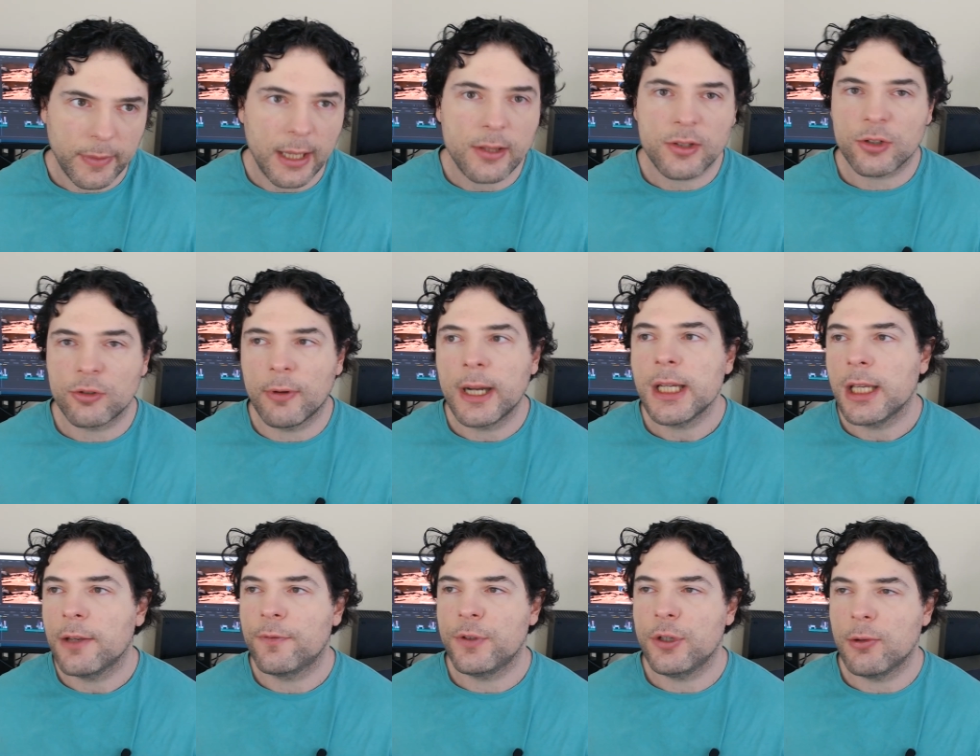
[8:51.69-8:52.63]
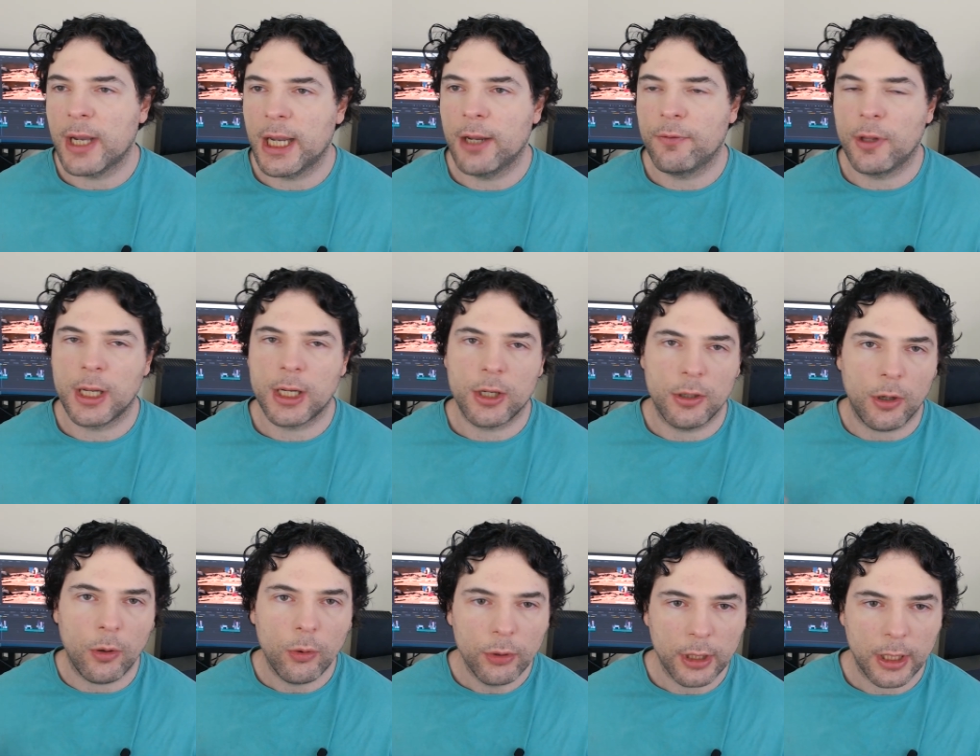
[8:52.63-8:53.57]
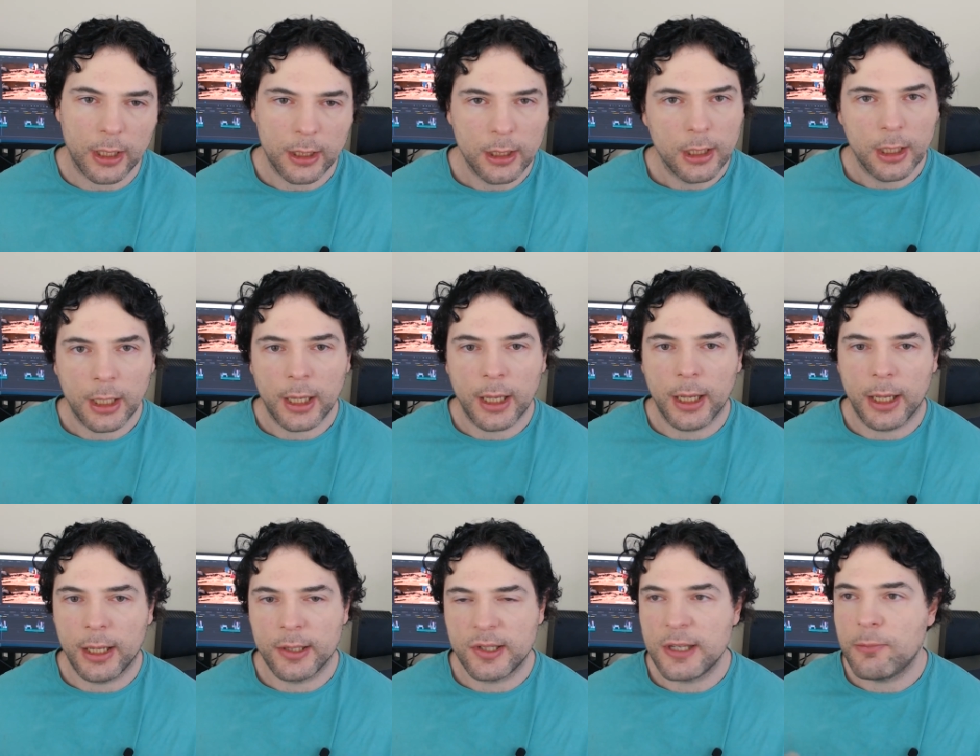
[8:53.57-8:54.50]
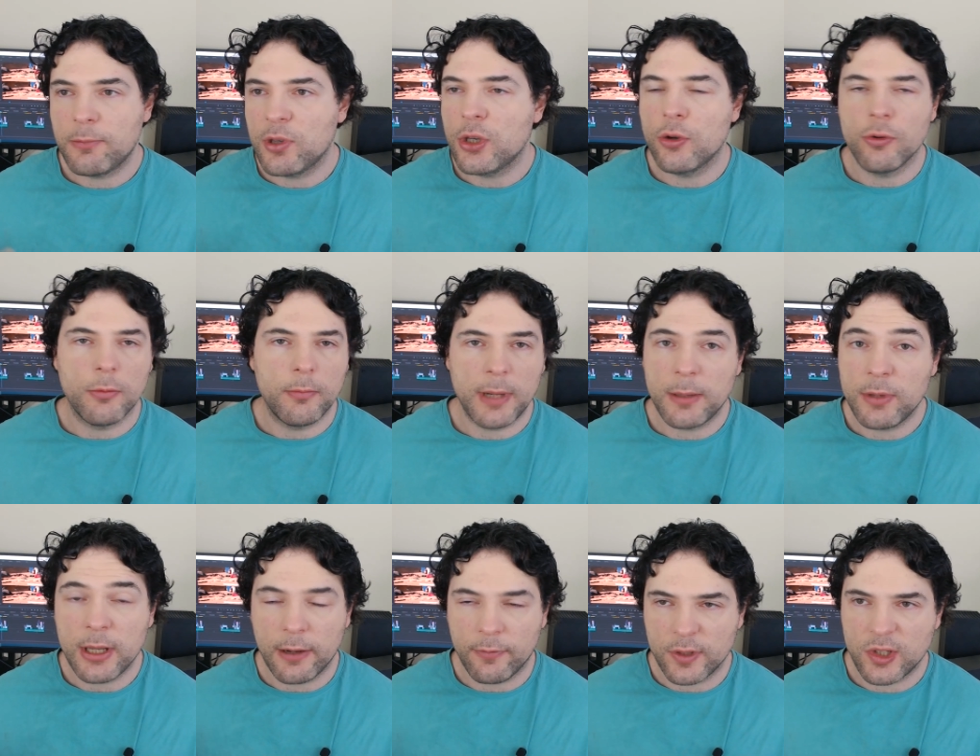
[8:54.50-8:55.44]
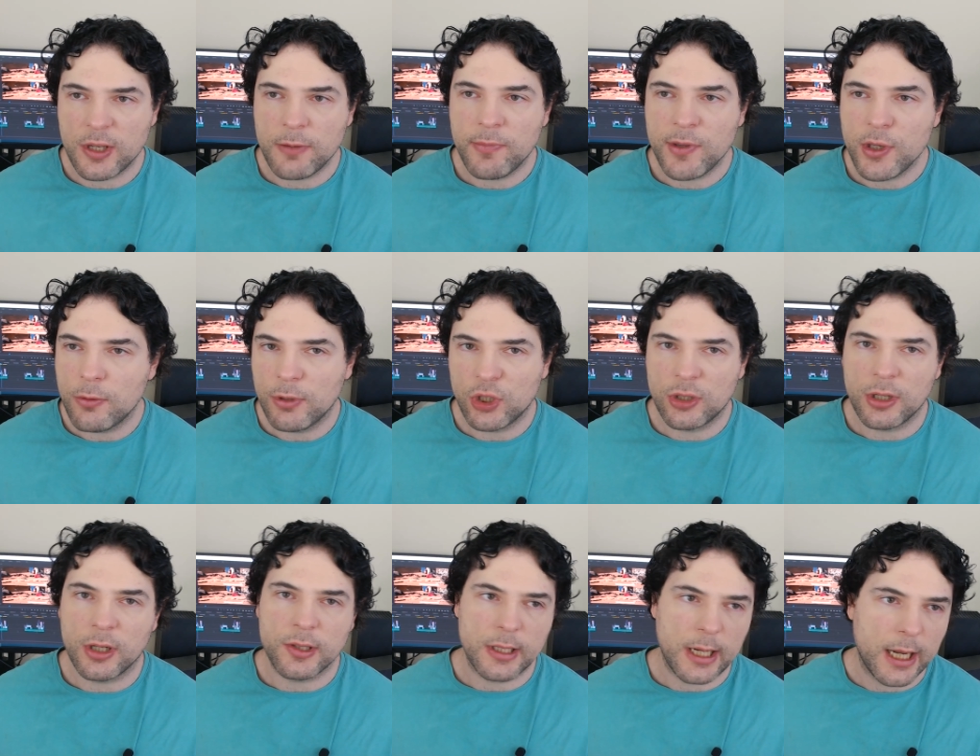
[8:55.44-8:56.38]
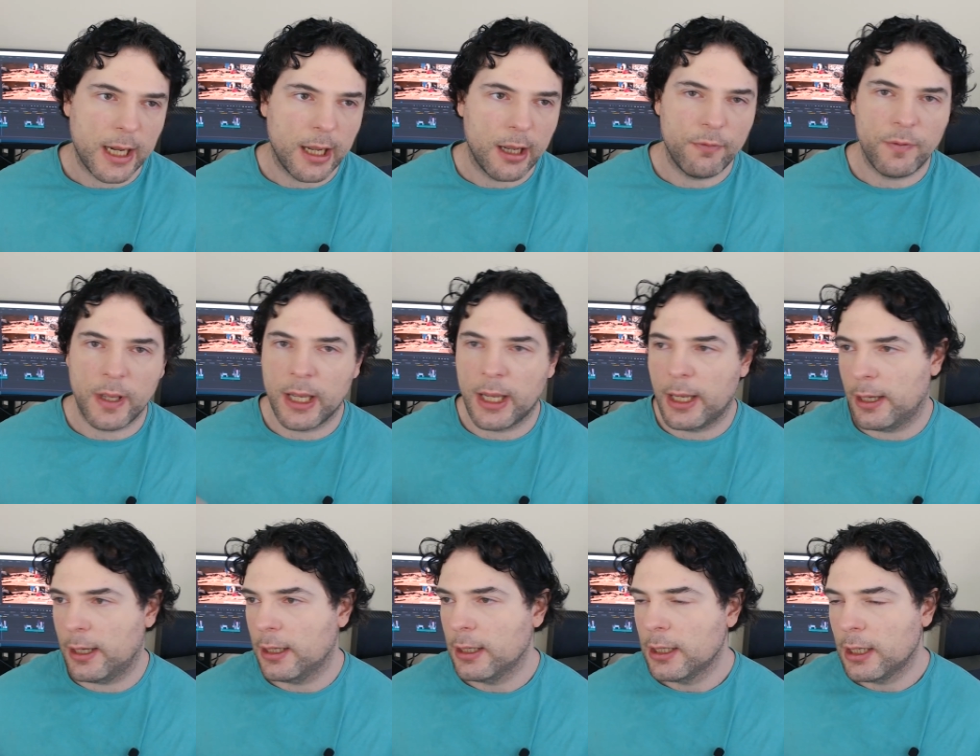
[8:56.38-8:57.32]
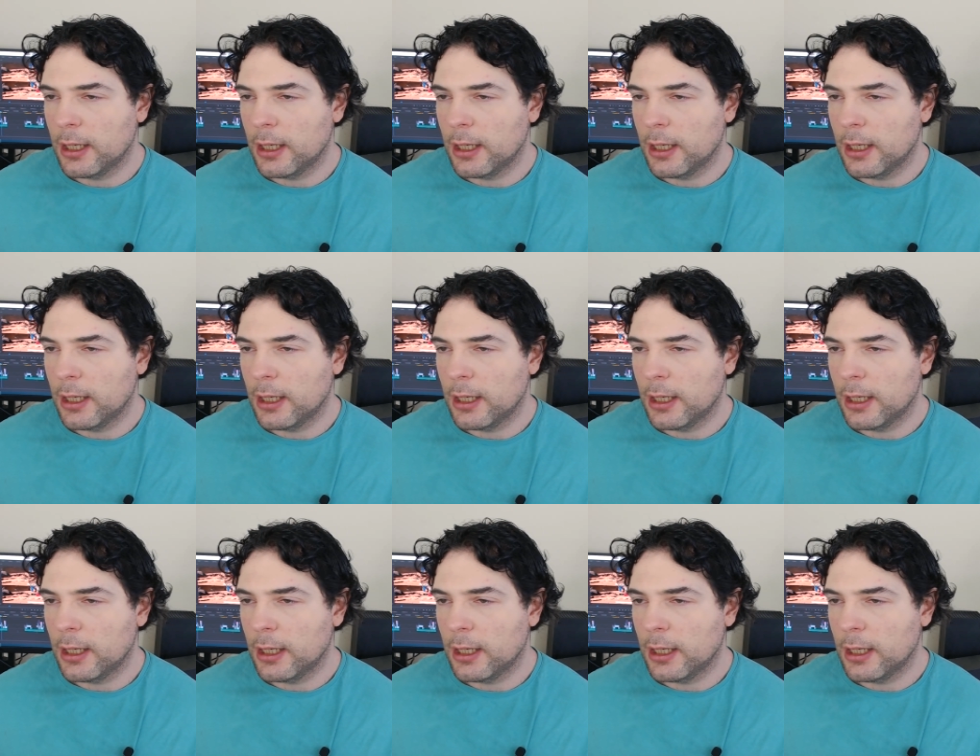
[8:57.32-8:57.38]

It's great if you have like an older uh, CPU, or maybe you have a CPU which doesn't have uh,